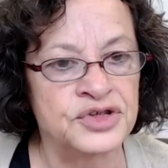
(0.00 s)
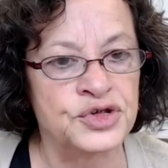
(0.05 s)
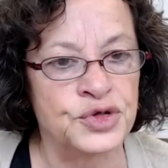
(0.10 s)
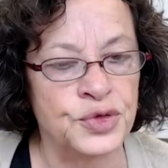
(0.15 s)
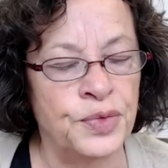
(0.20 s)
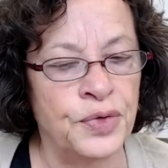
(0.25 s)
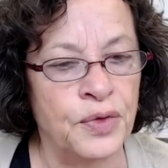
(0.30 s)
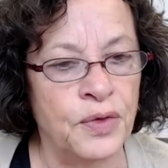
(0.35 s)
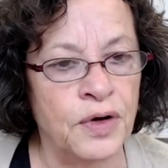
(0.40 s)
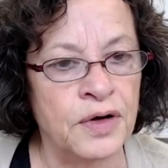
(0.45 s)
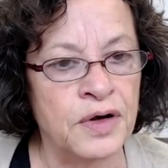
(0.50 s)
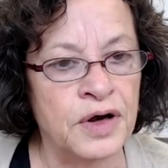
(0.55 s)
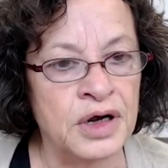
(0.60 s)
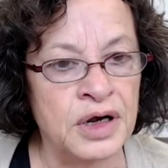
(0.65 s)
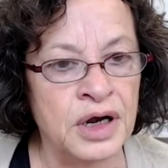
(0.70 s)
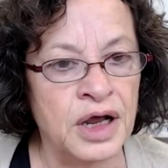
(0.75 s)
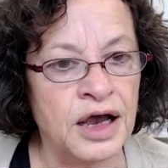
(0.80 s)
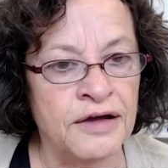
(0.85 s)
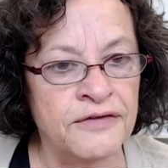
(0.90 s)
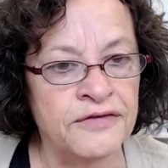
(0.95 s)

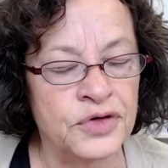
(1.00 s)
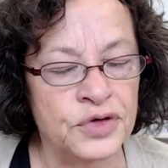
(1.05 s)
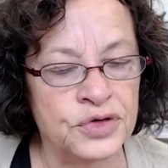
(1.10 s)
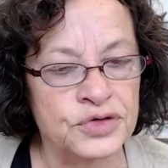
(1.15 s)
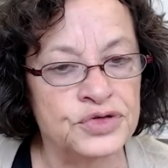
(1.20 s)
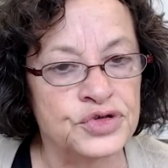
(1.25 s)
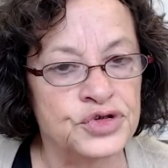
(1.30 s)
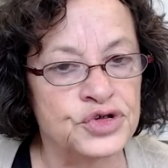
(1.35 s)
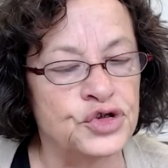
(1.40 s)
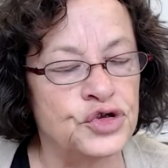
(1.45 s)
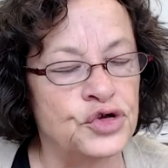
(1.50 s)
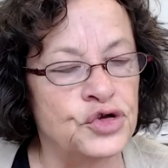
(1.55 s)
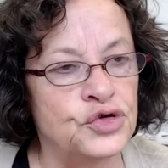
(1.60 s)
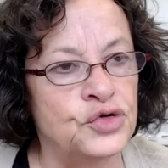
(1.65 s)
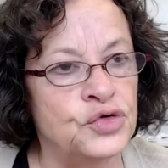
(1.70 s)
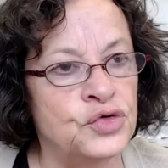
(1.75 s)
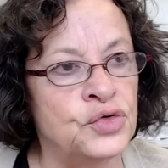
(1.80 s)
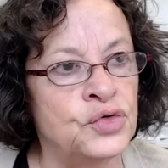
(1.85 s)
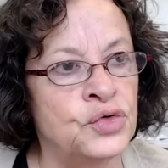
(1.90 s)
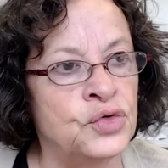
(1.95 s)
supported efforts
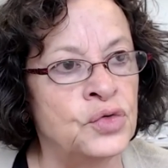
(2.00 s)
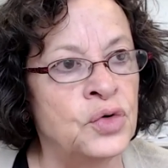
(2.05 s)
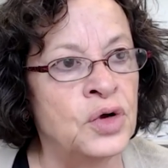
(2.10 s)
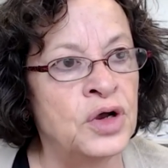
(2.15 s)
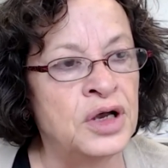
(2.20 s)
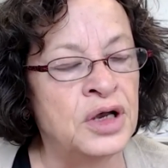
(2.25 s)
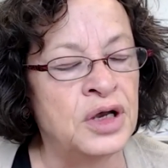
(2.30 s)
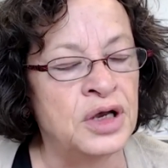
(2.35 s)
to